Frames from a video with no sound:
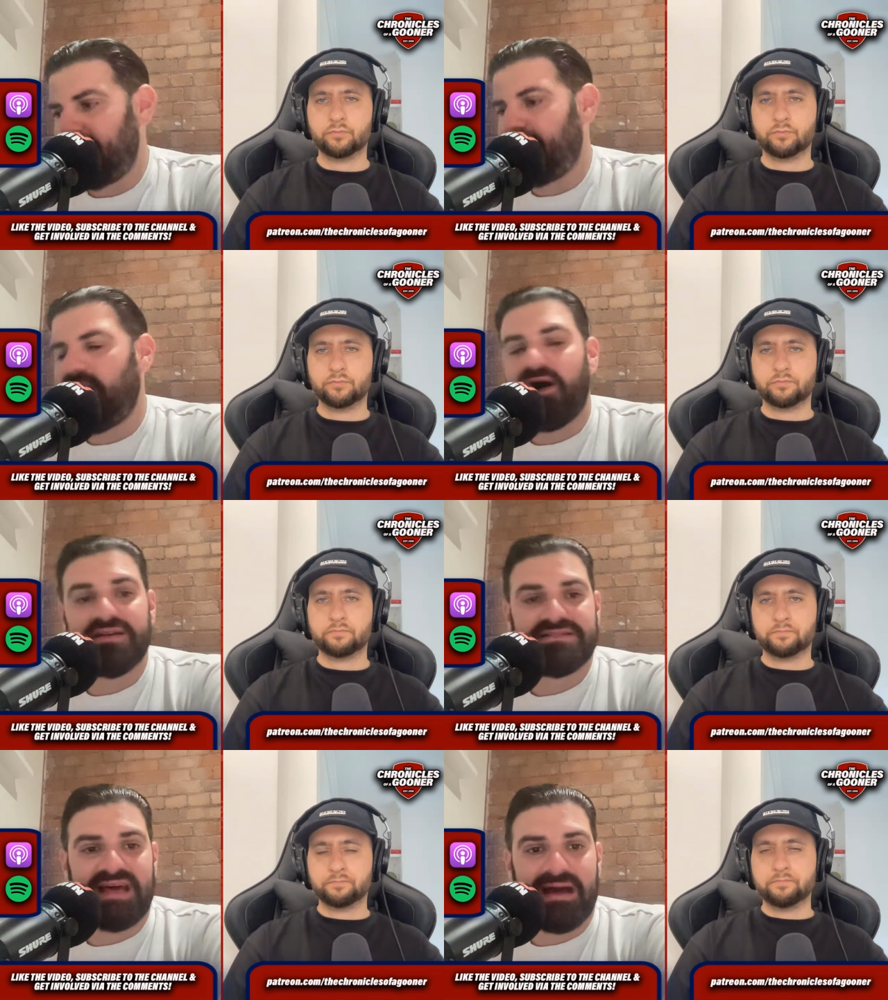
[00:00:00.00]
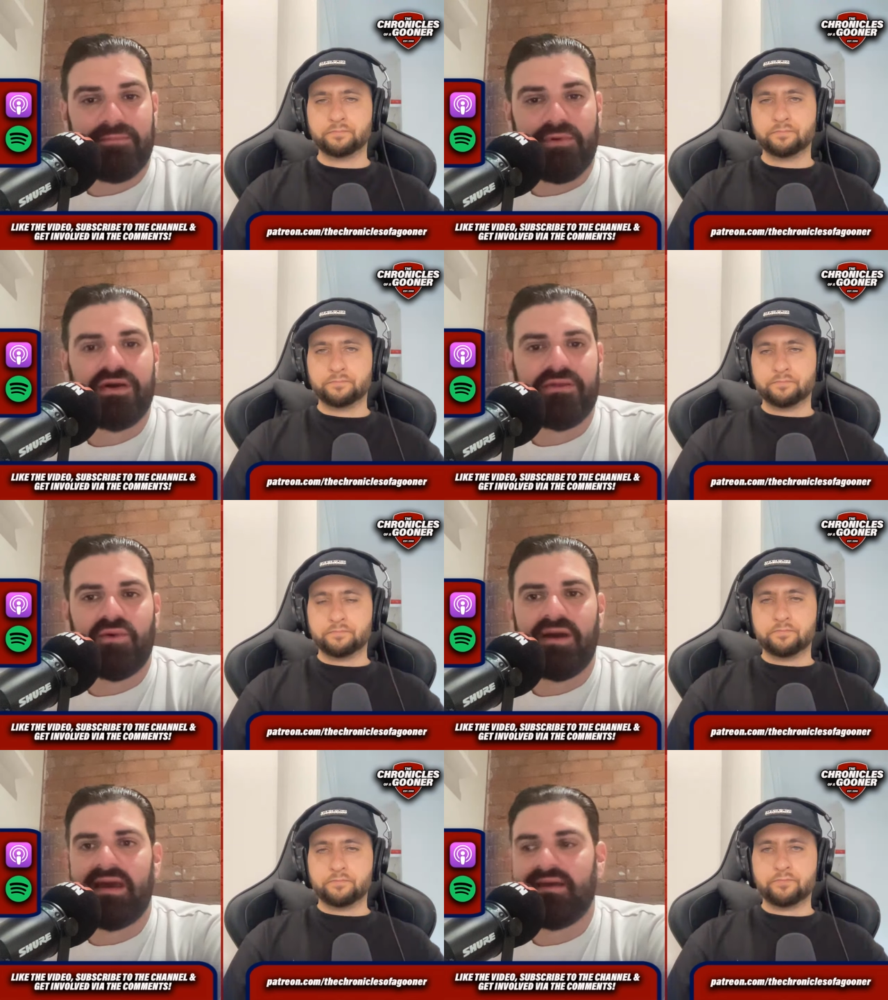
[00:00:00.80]
Speaker 1: past that point
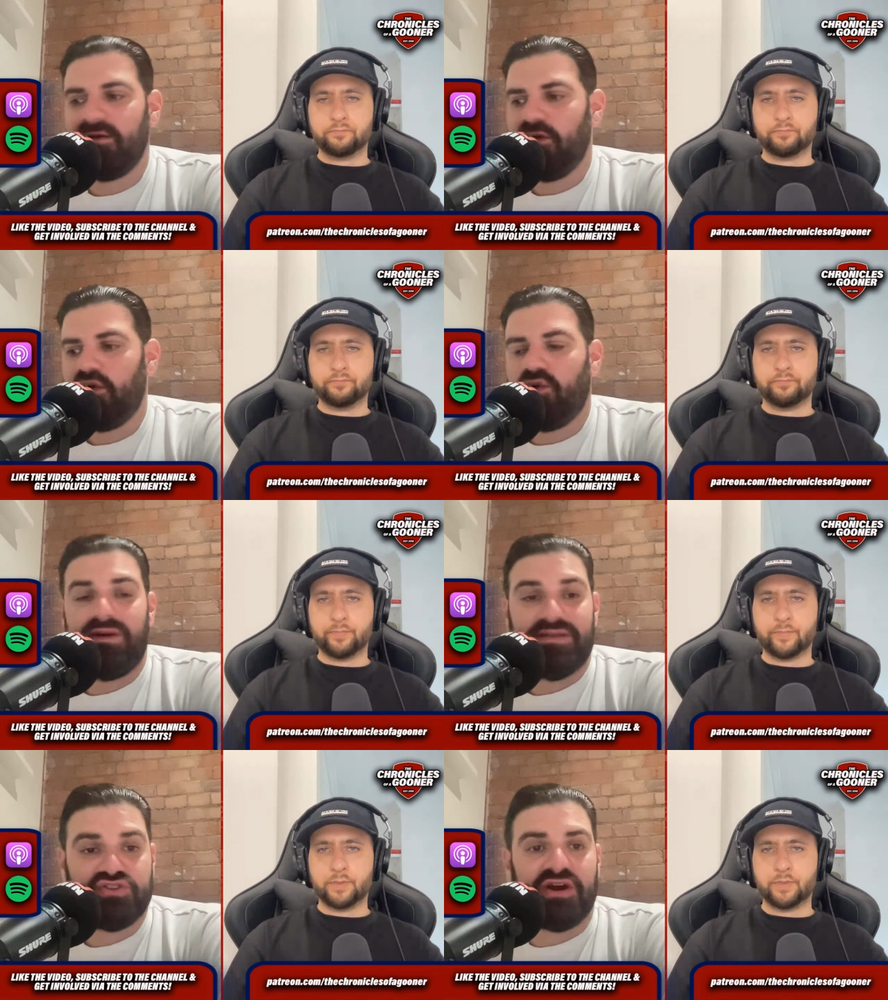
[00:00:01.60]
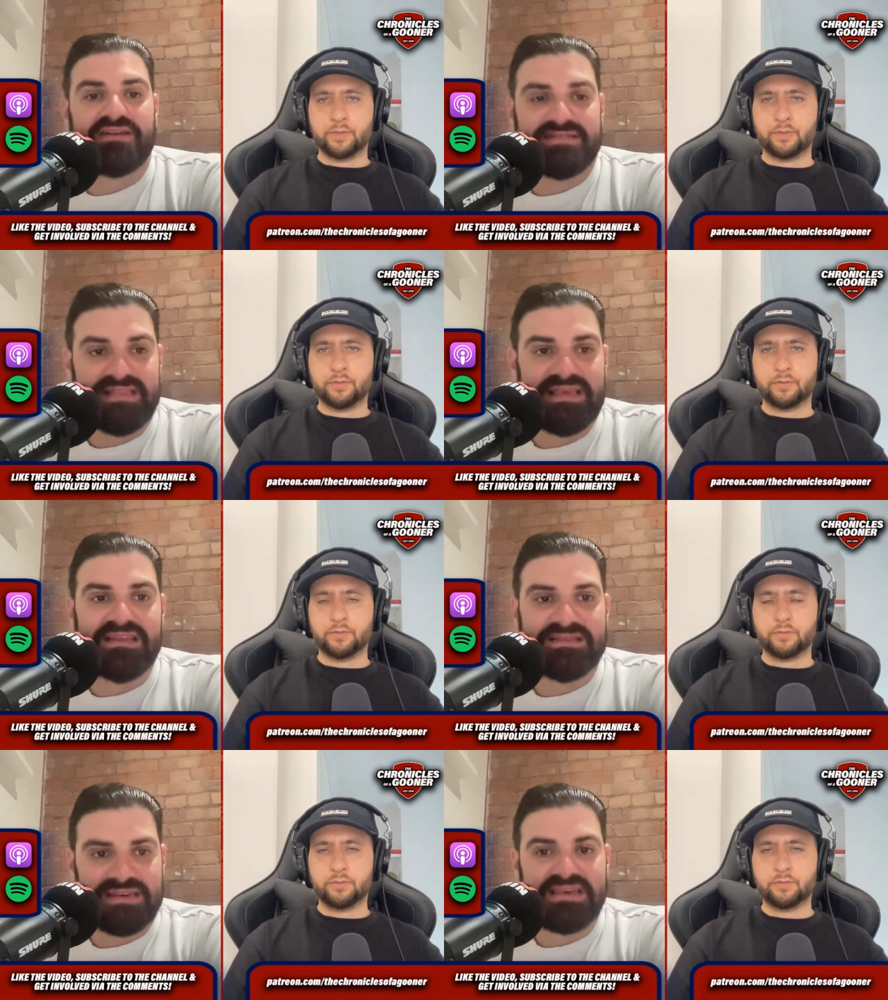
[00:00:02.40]
where we just
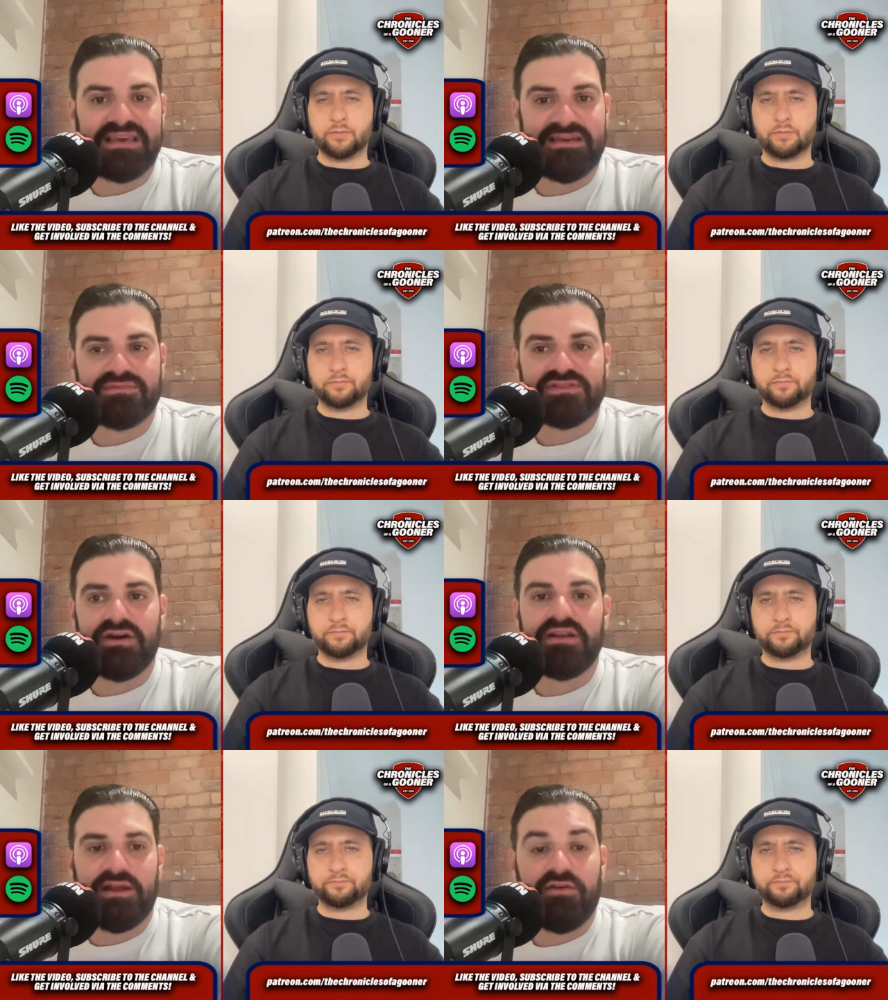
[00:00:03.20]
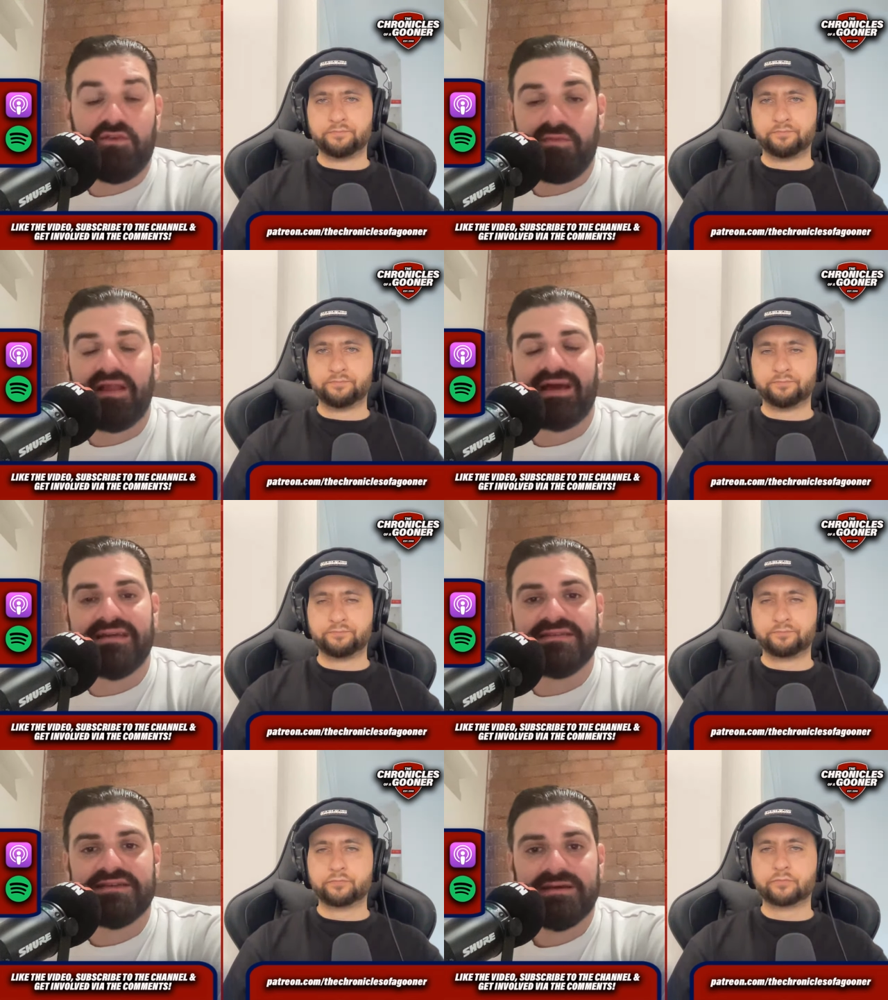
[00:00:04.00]
need to keep turning over
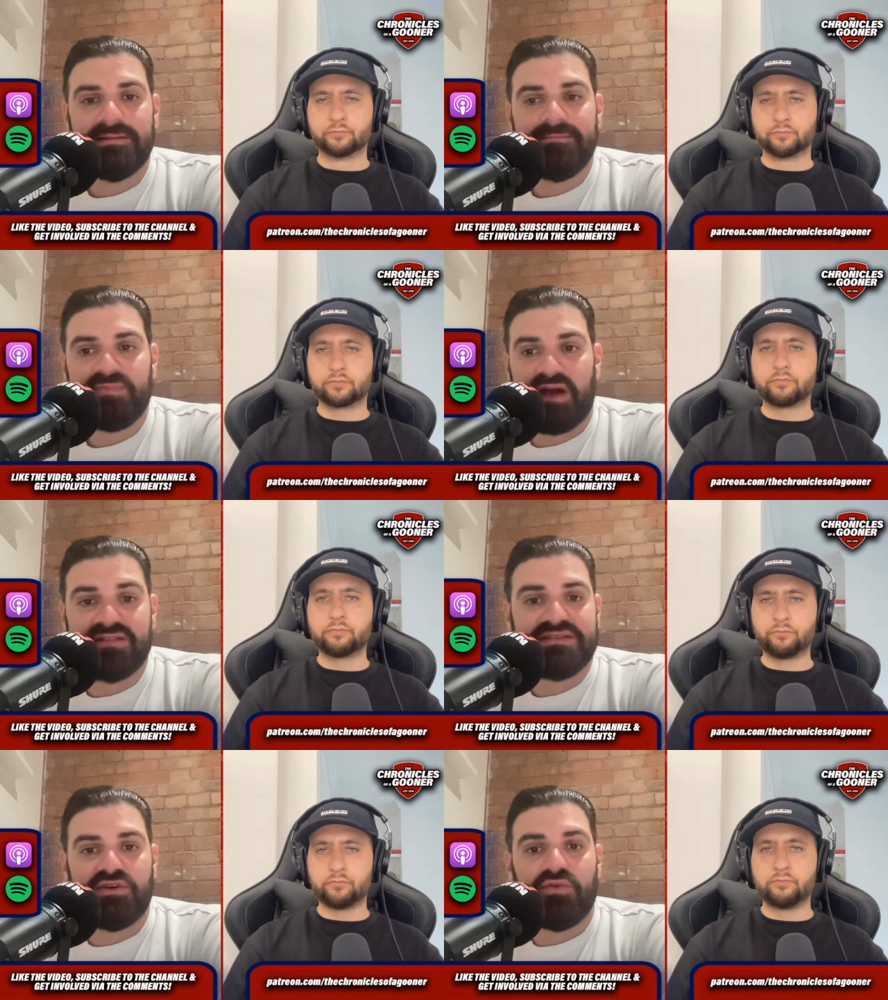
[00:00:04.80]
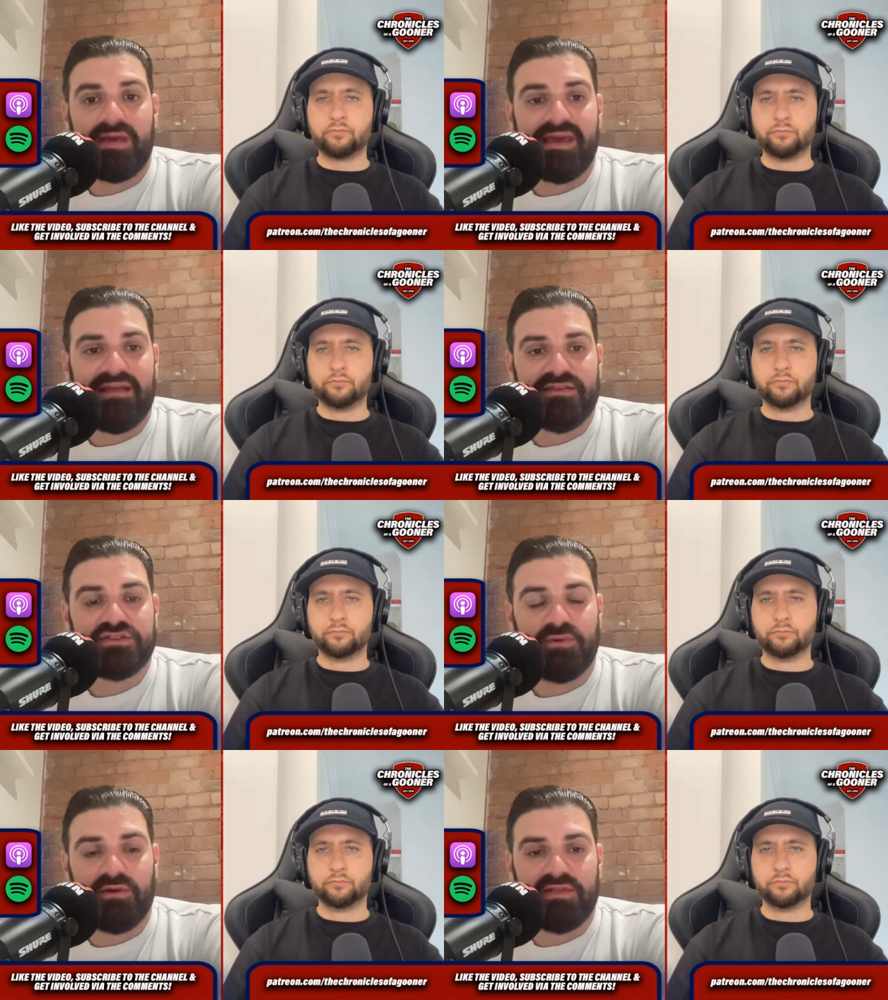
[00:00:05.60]
players until we get the
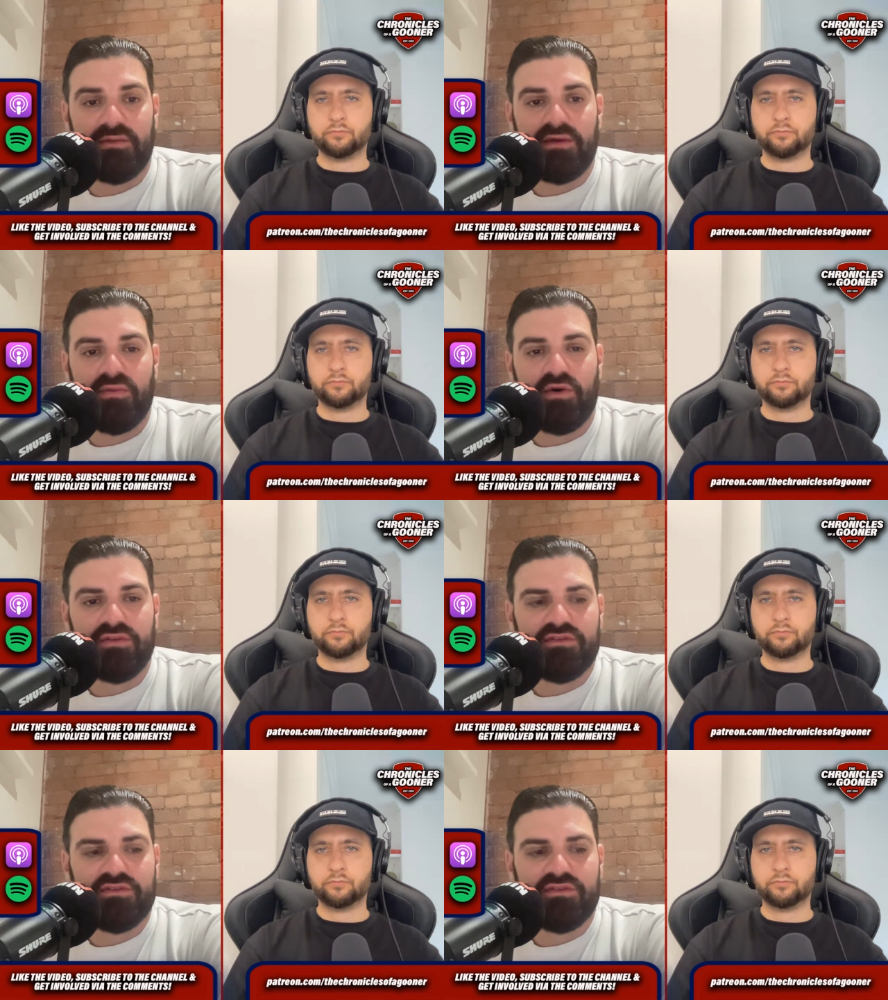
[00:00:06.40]
squad that we want.